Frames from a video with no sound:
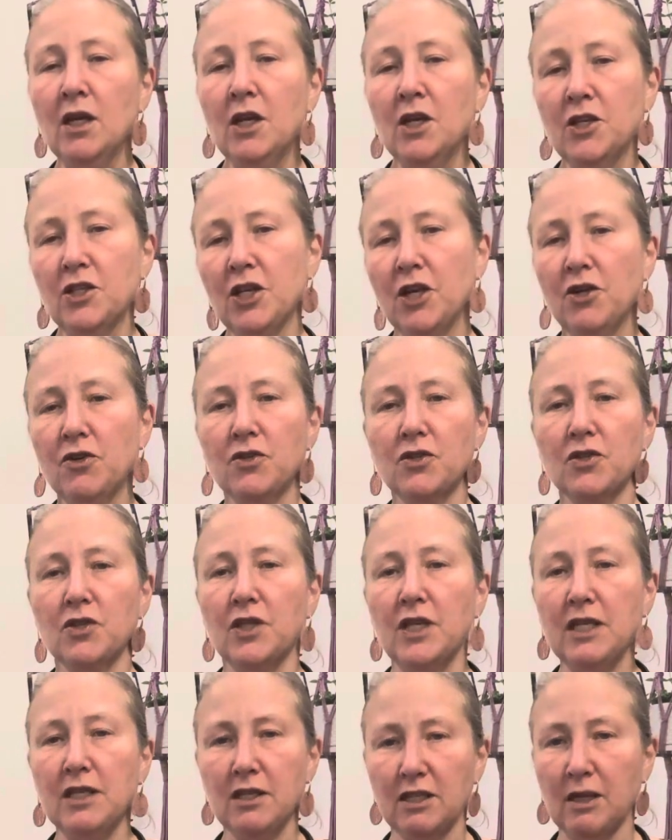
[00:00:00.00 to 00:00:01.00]
So
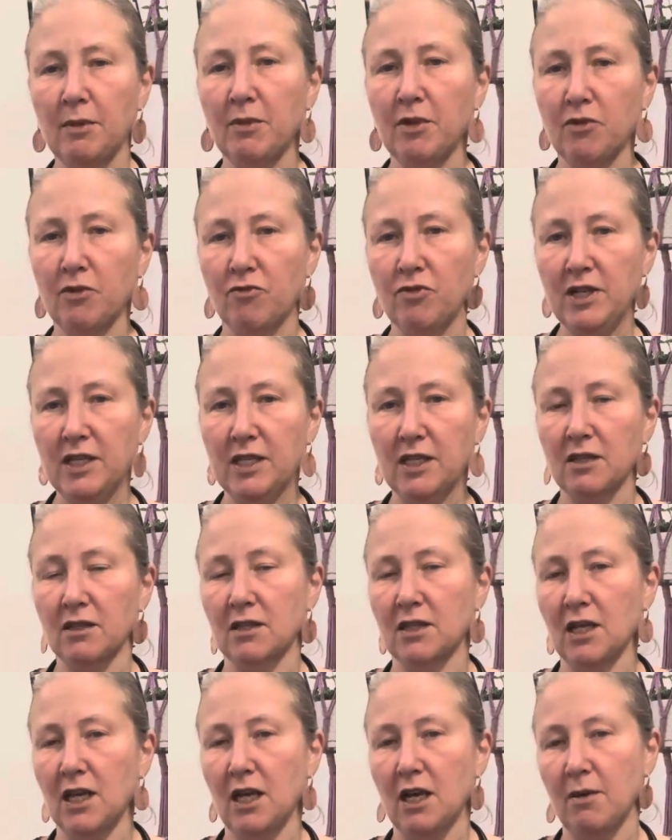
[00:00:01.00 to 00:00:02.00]
these are some of the
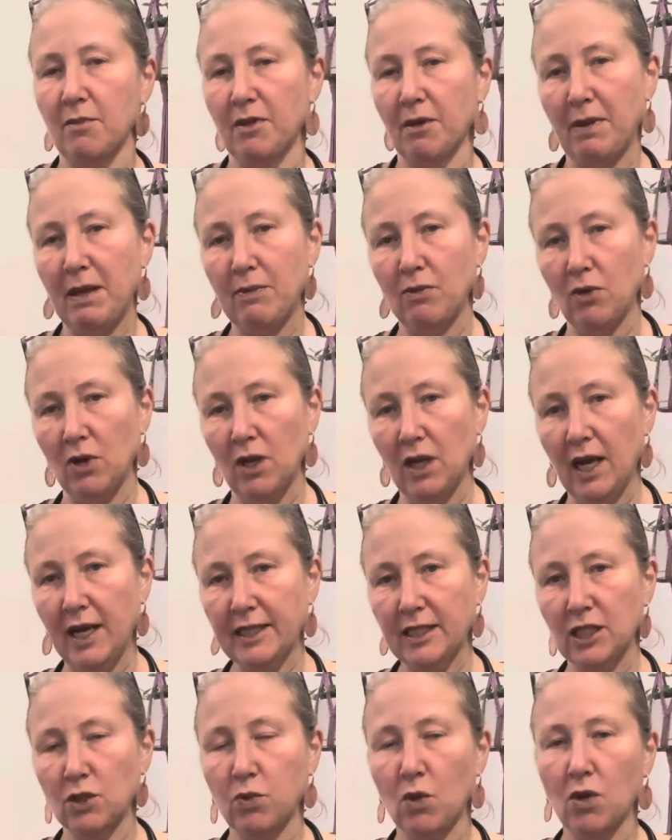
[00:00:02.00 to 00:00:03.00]
reasons that people like
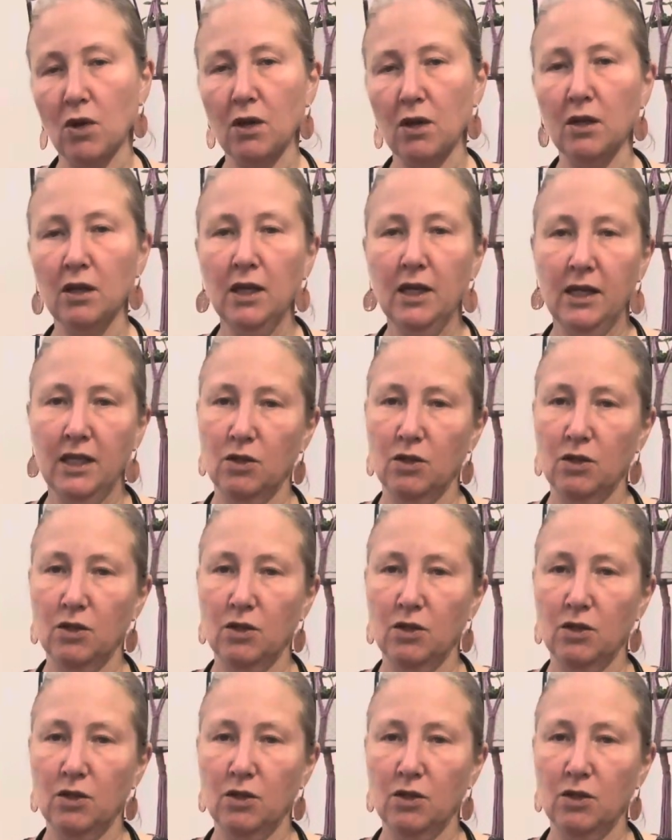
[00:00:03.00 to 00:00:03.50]
to swaddle.